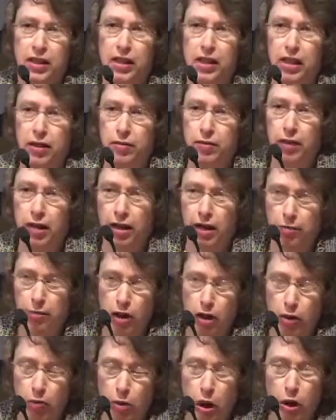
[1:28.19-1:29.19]
I'm
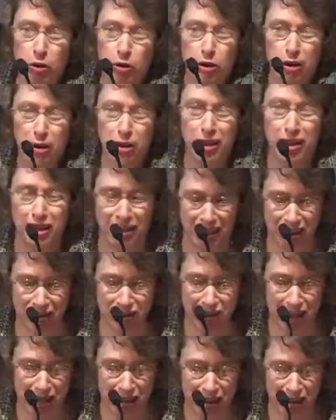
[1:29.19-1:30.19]
not opposed to the
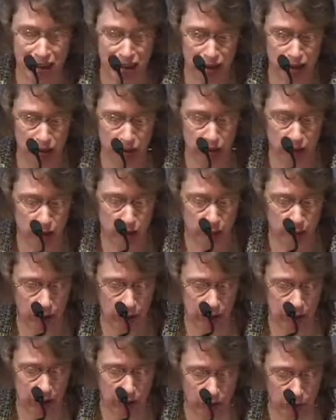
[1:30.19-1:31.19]
internet discoveries,
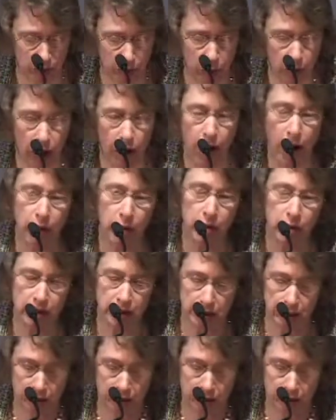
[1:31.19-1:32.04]
but I want